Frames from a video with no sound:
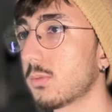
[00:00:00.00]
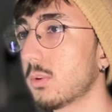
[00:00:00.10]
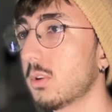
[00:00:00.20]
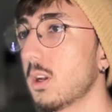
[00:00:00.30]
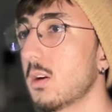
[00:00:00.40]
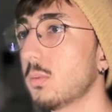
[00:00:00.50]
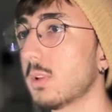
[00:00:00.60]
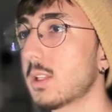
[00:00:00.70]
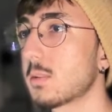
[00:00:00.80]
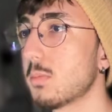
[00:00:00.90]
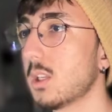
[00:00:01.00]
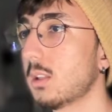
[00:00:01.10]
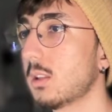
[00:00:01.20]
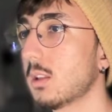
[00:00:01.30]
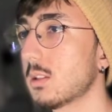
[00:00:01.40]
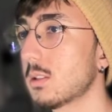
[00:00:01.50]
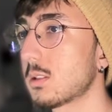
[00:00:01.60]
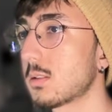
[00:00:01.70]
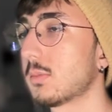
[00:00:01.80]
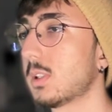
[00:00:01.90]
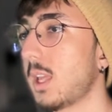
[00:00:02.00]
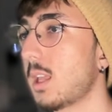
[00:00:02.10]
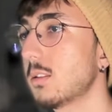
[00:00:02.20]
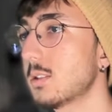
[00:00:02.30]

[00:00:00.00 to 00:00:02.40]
For now, let's make this 10